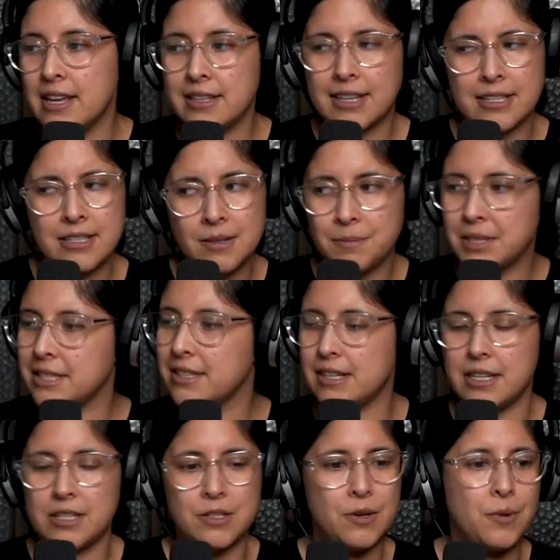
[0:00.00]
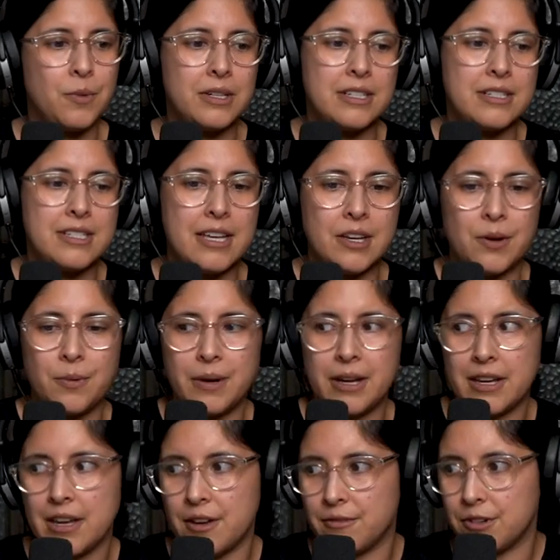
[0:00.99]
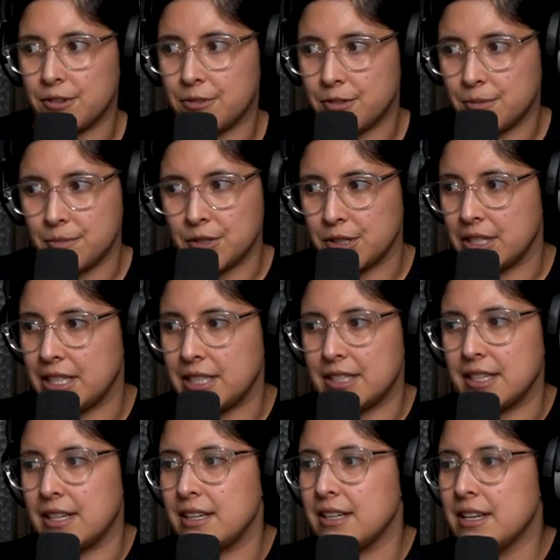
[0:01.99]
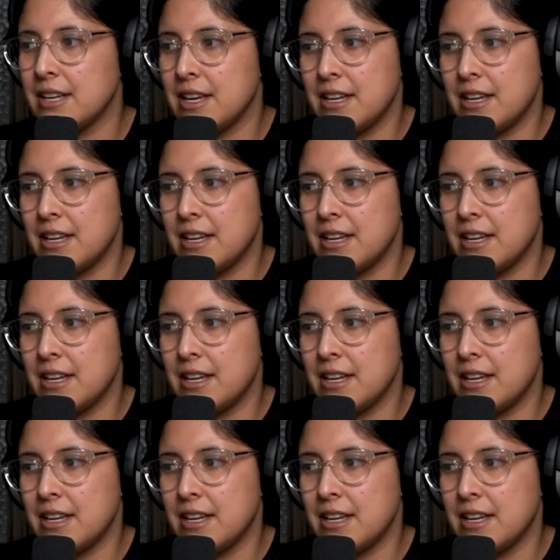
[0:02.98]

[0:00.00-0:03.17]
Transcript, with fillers: that's something that i don't want to take away ever from brujita